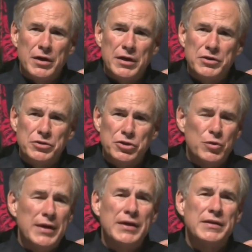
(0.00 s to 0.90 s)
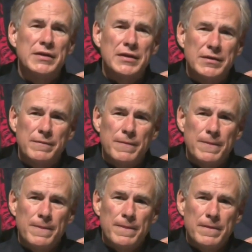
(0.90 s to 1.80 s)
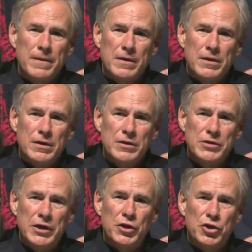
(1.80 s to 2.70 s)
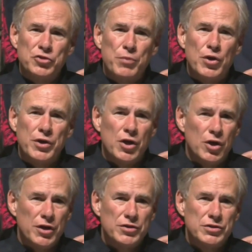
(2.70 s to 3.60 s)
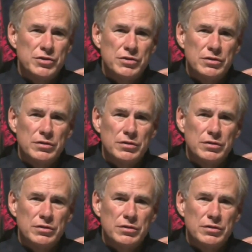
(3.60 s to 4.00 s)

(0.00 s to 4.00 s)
and do anything to heal those broken hearts.